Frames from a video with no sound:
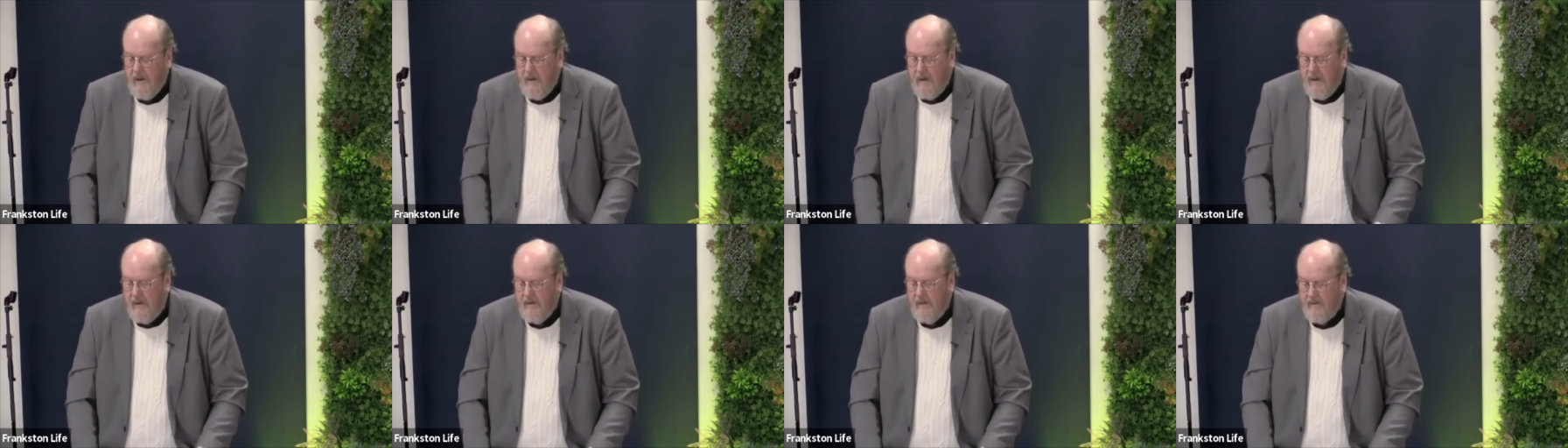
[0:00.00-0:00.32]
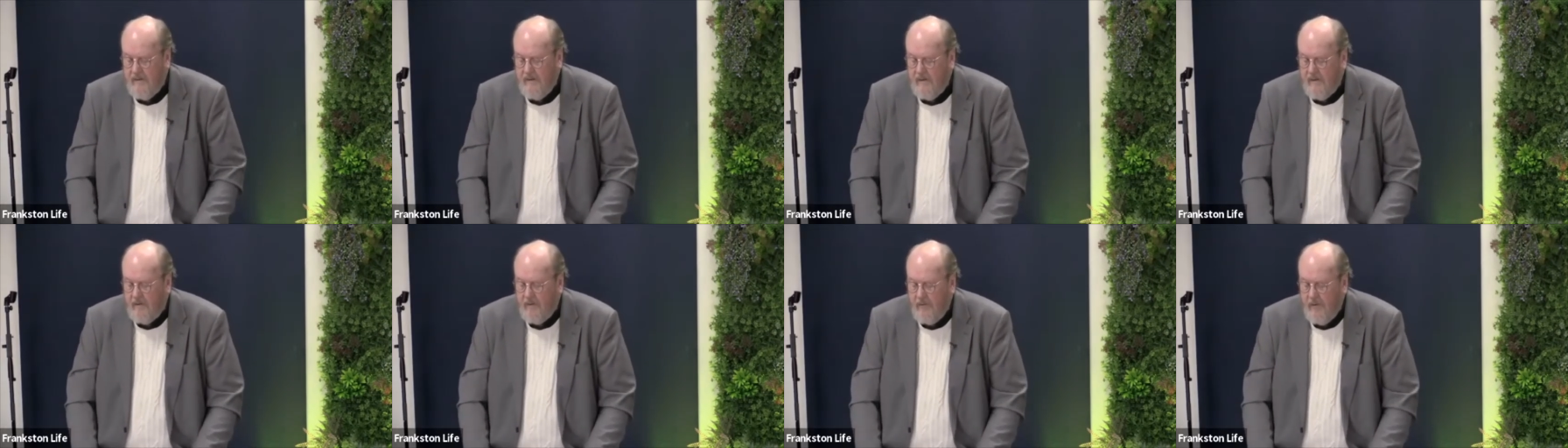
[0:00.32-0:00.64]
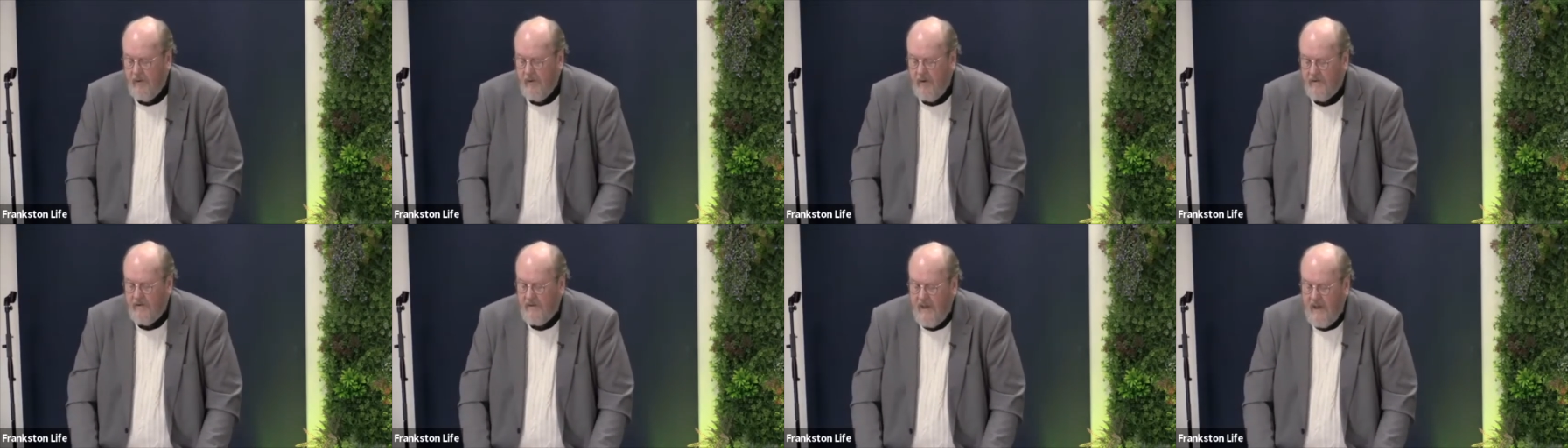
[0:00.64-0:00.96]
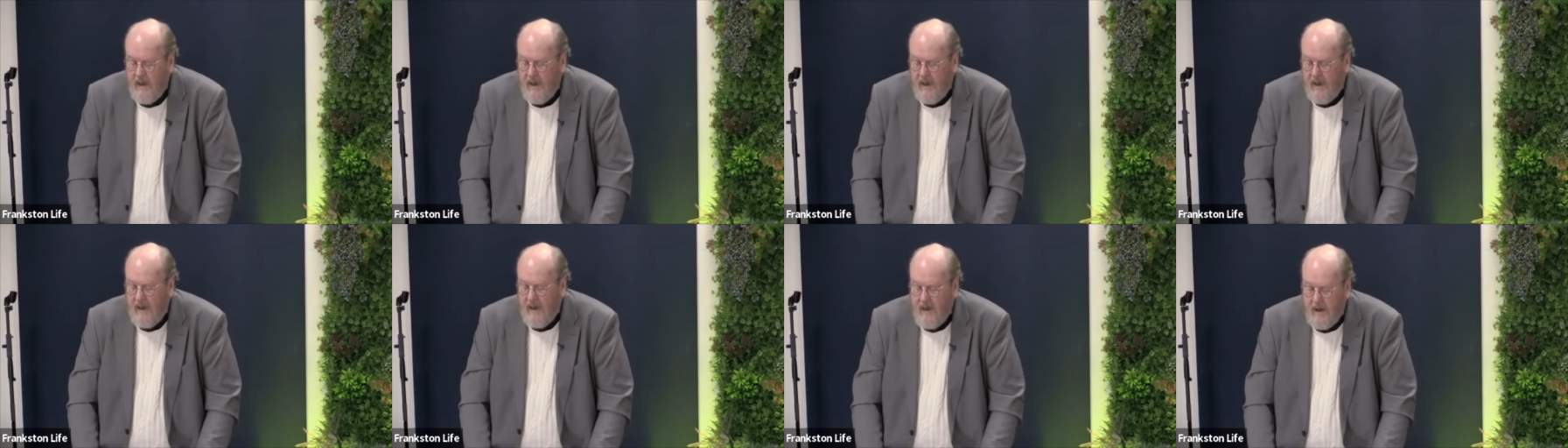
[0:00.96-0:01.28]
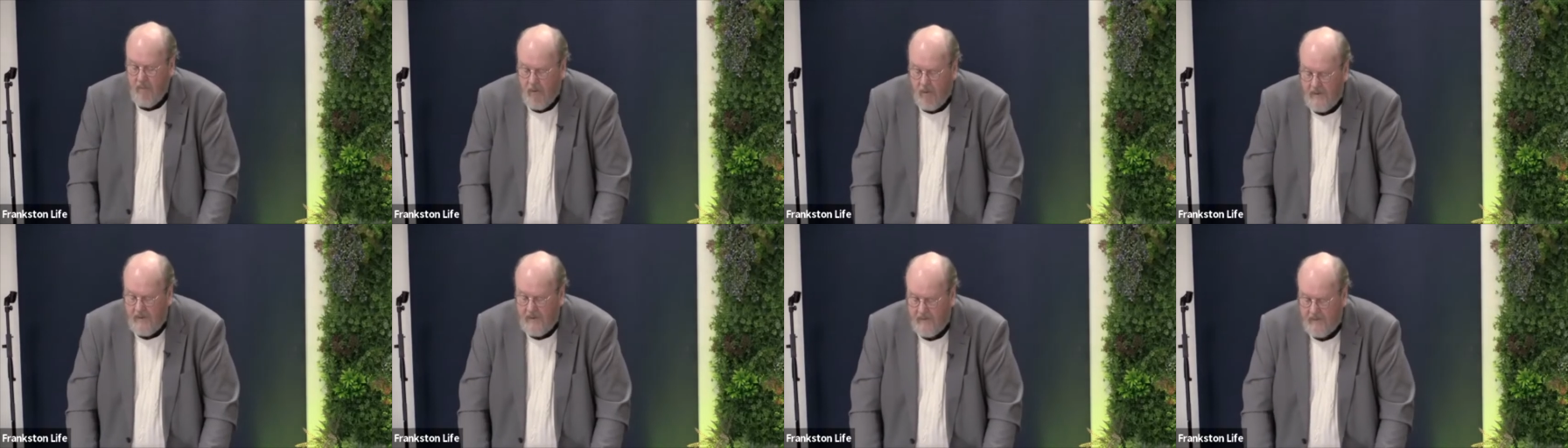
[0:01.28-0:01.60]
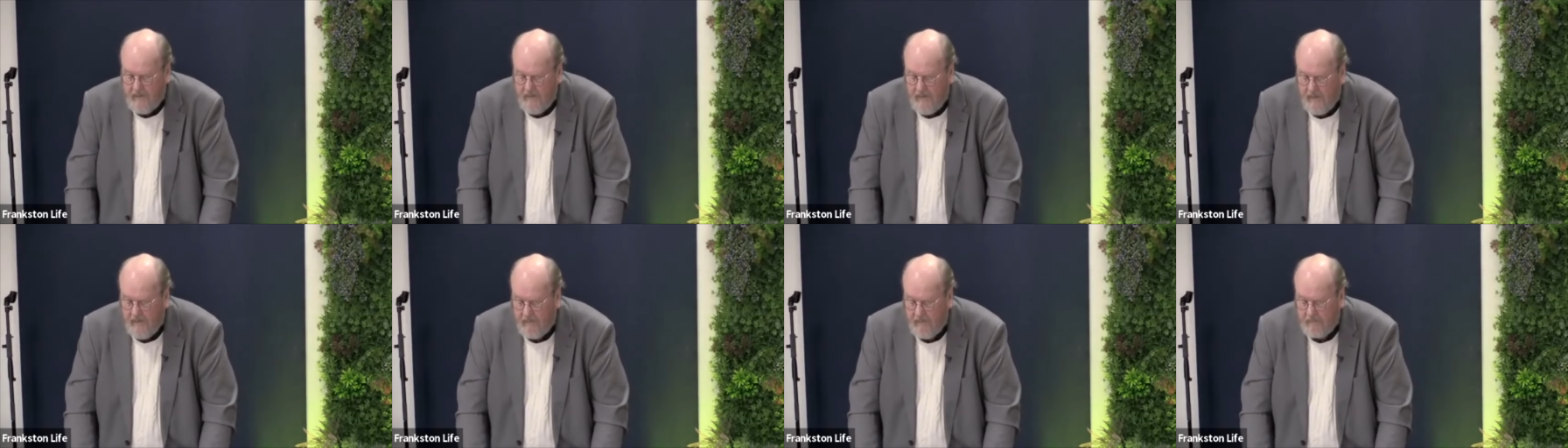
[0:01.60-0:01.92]
is this verse,
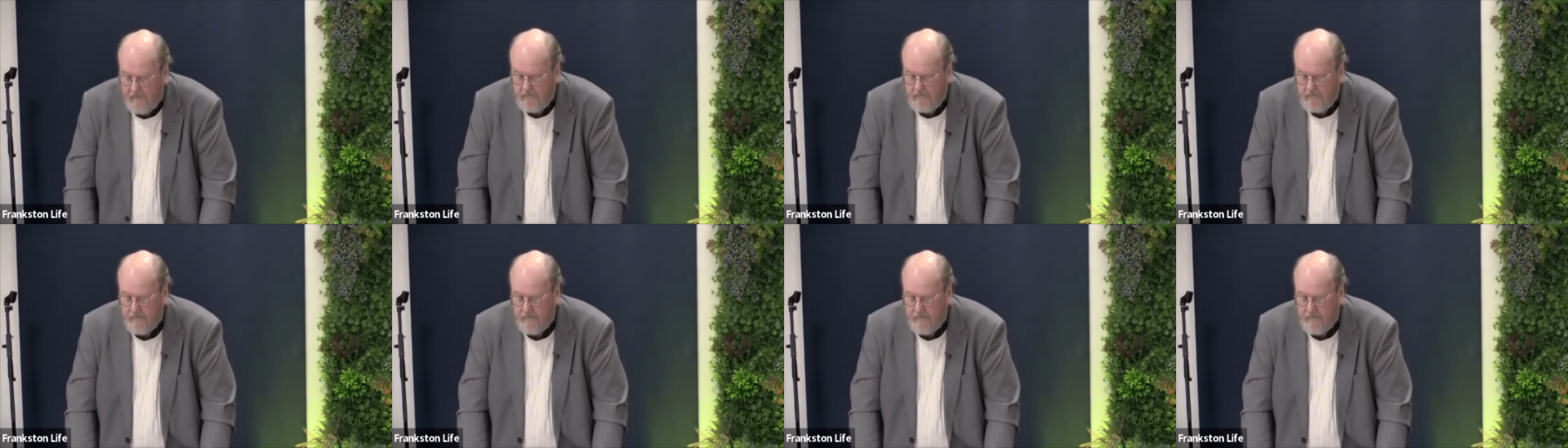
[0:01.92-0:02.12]
Hadamosa,